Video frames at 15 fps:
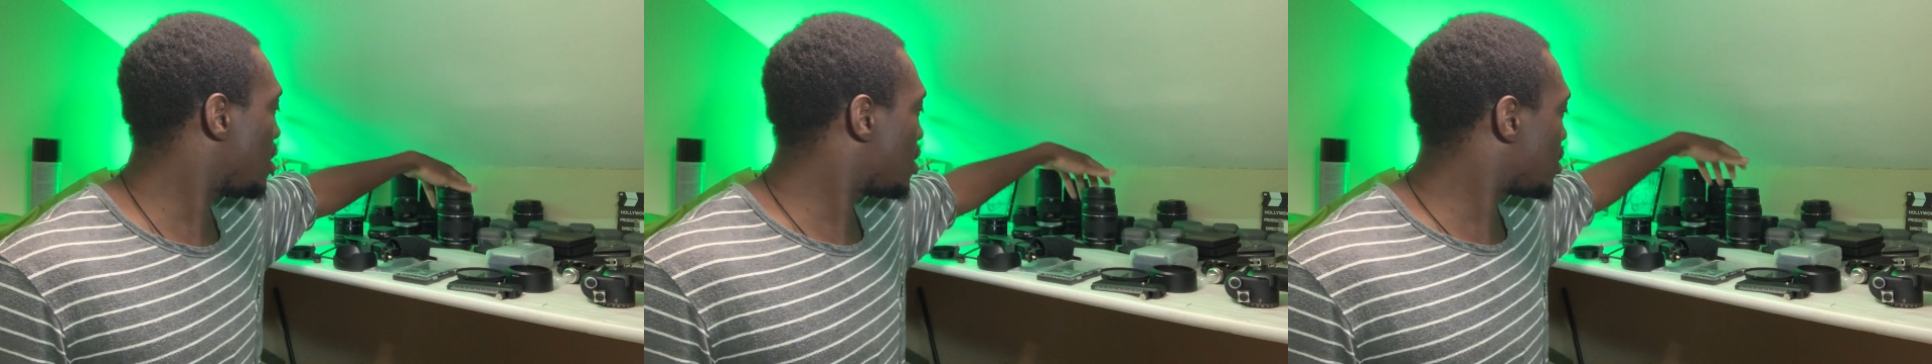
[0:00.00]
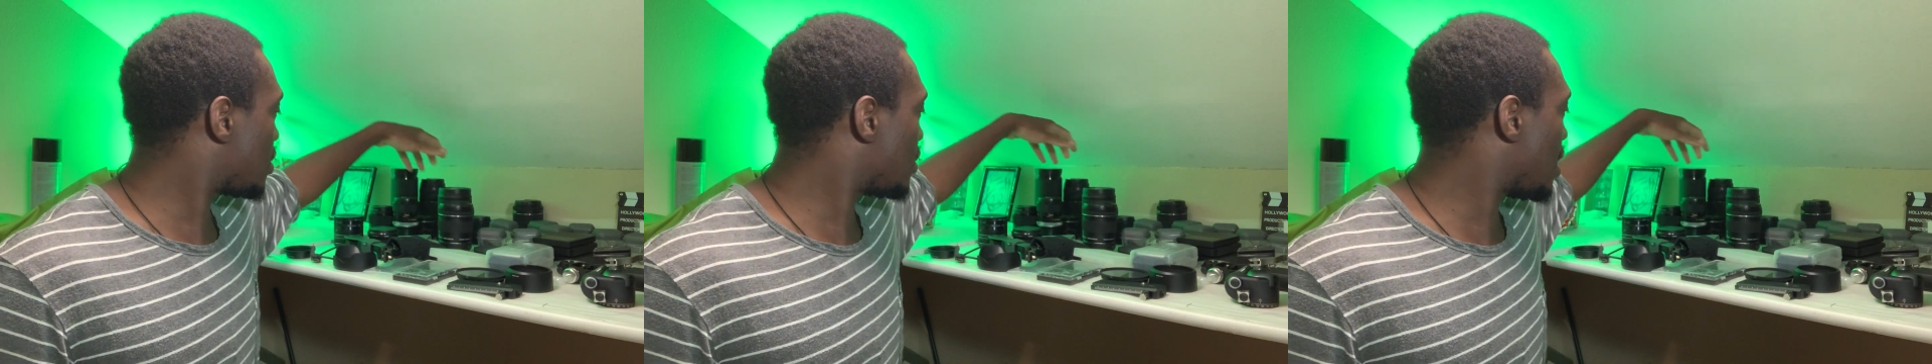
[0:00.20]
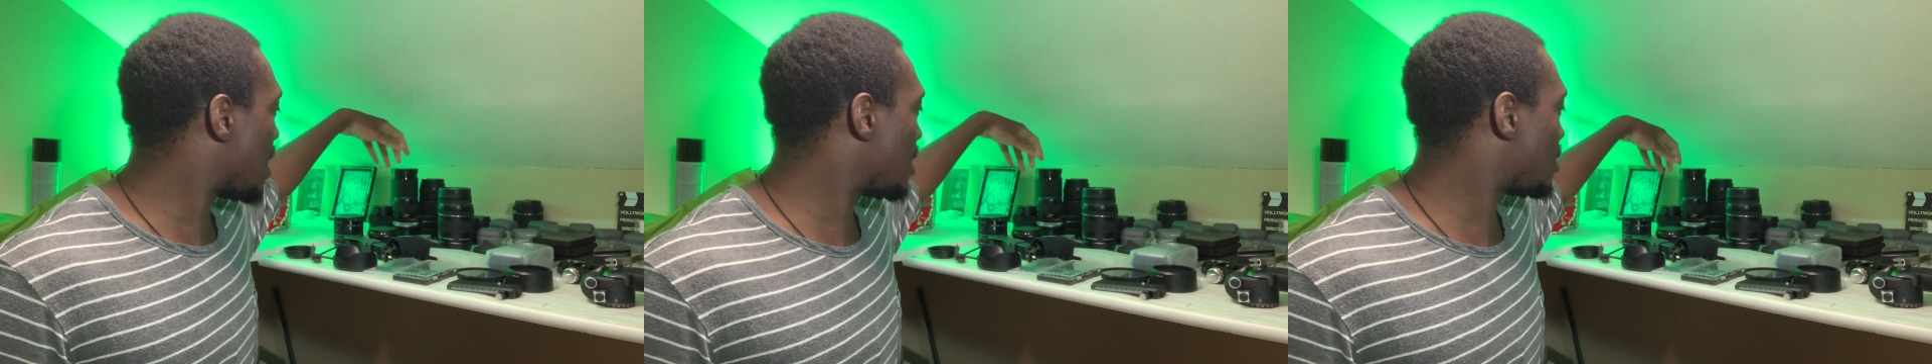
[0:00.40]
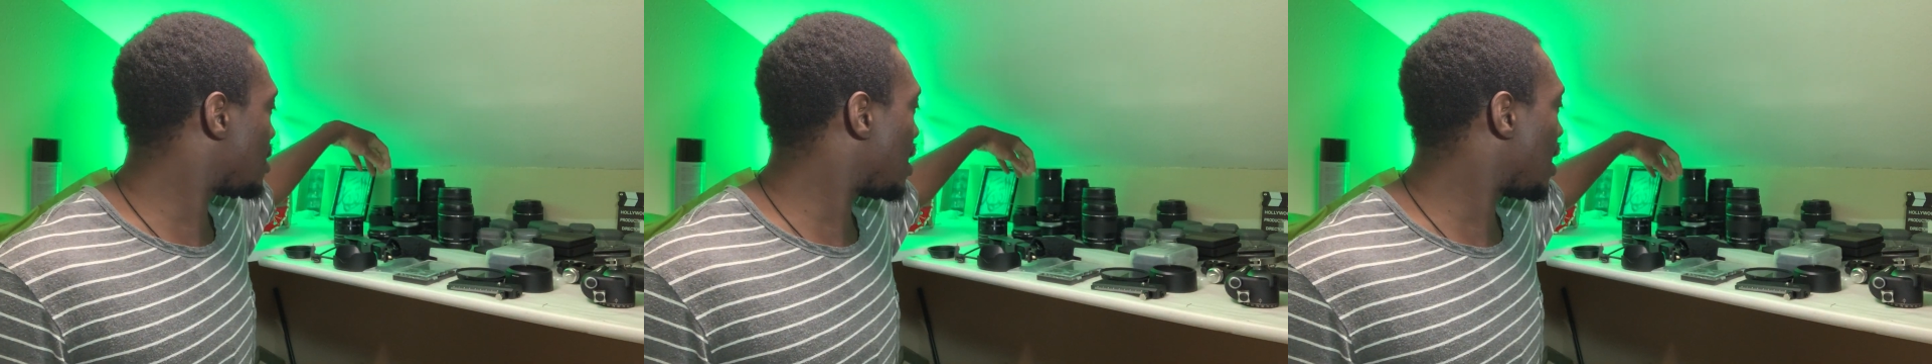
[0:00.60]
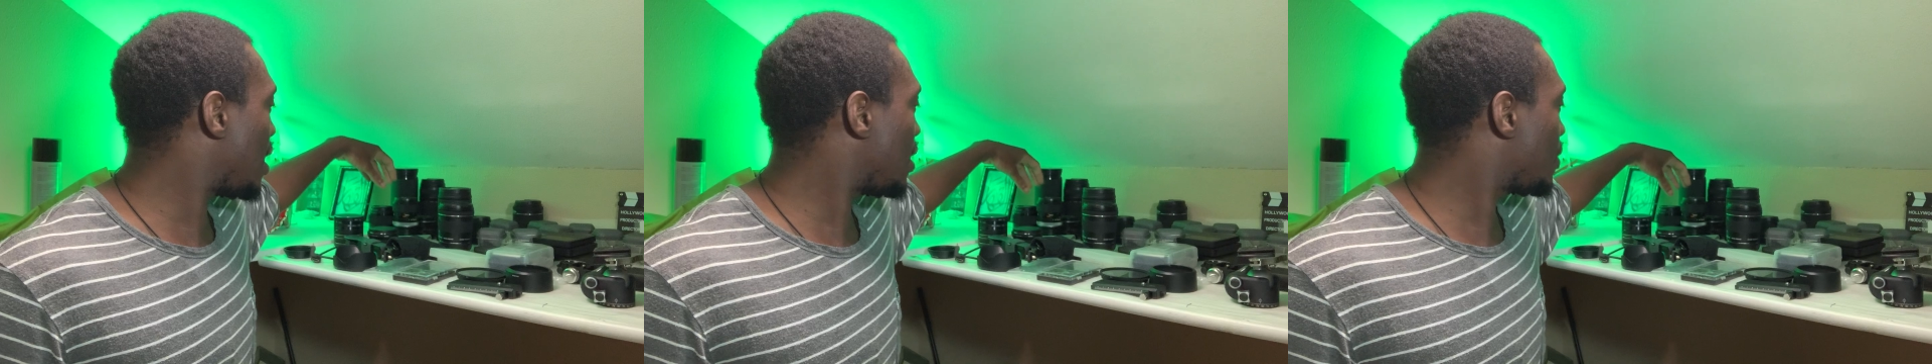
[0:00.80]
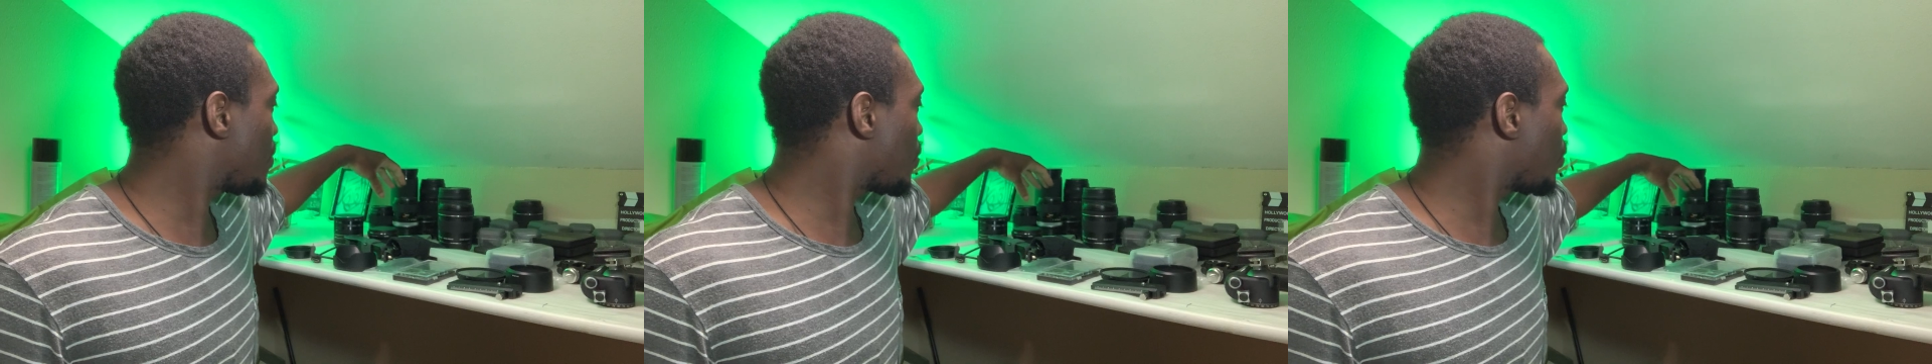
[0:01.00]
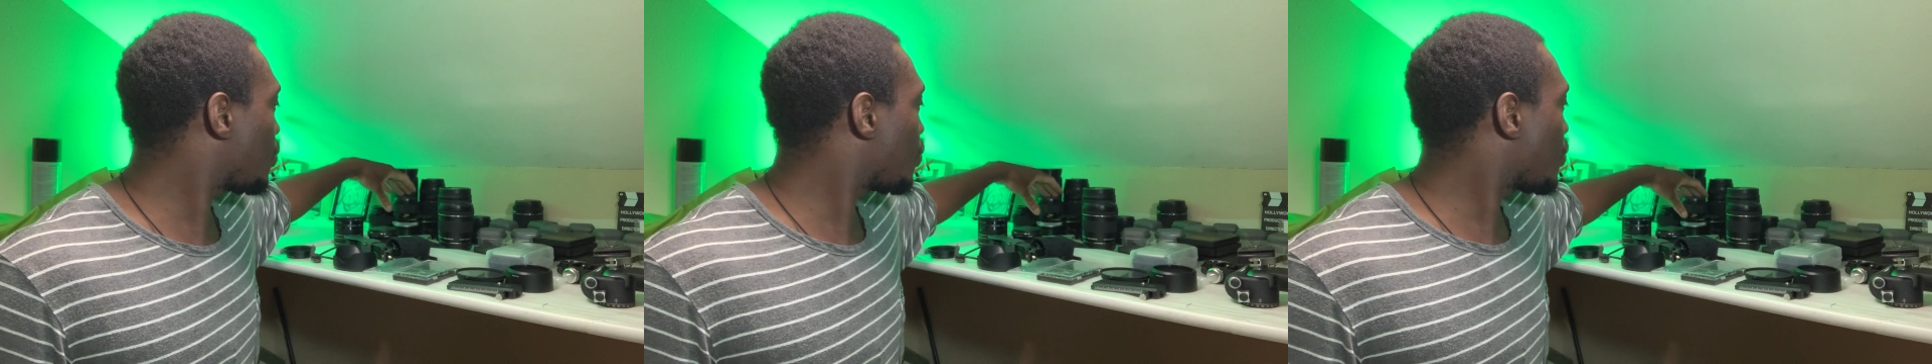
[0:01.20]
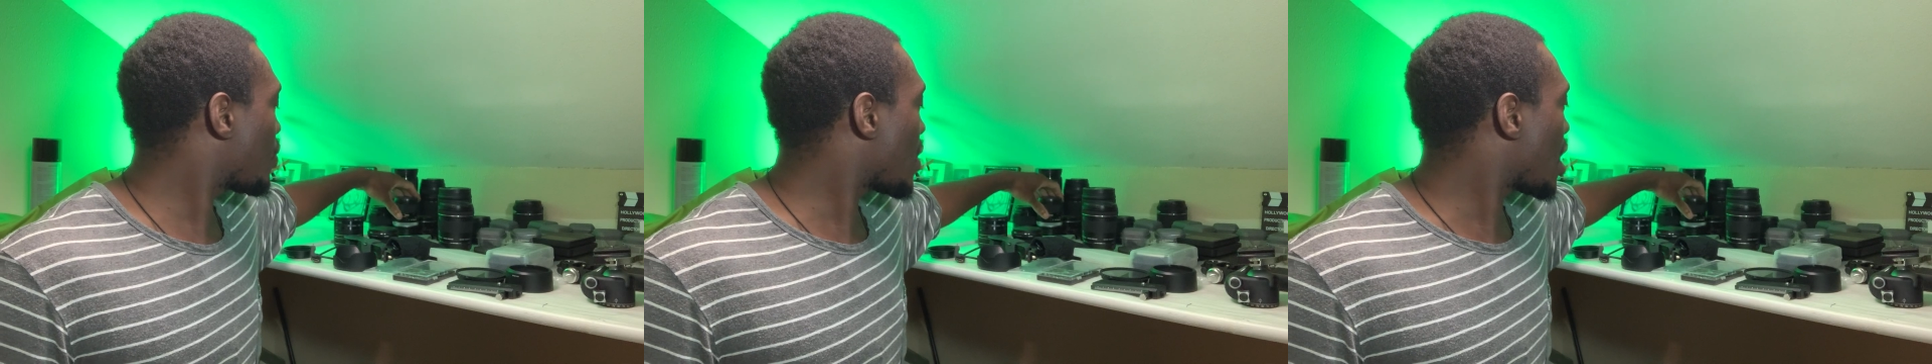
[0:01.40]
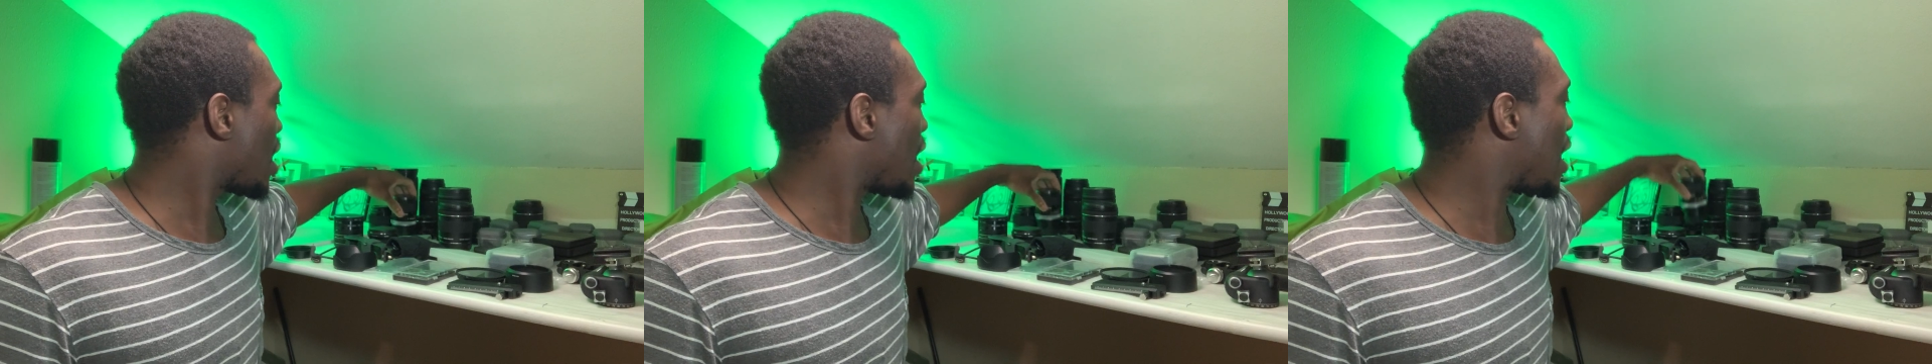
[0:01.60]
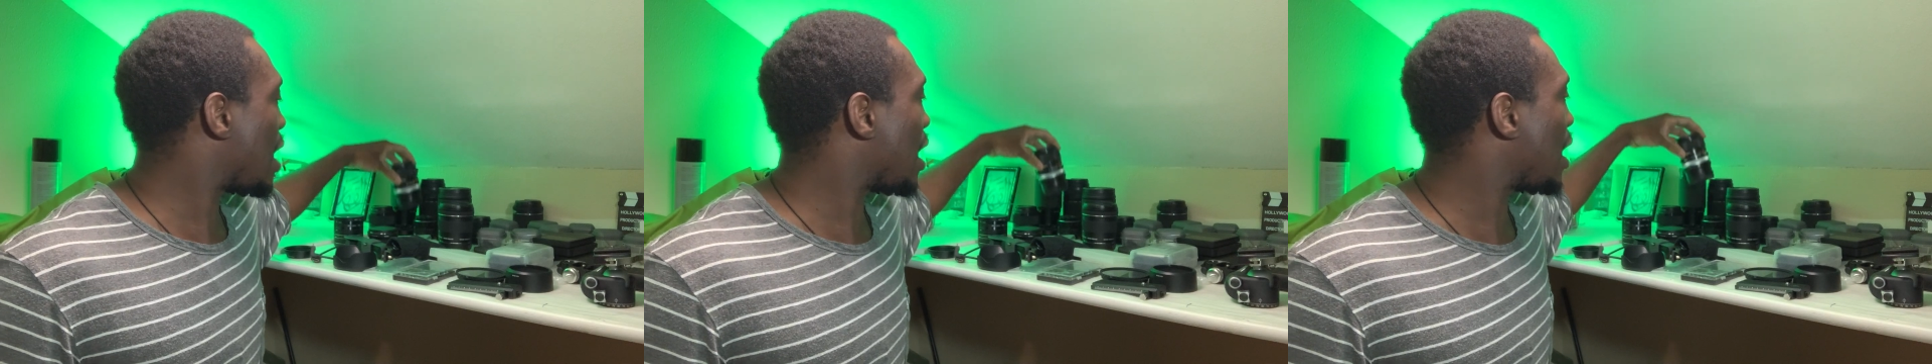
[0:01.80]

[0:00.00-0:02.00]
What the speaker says: So that's that. I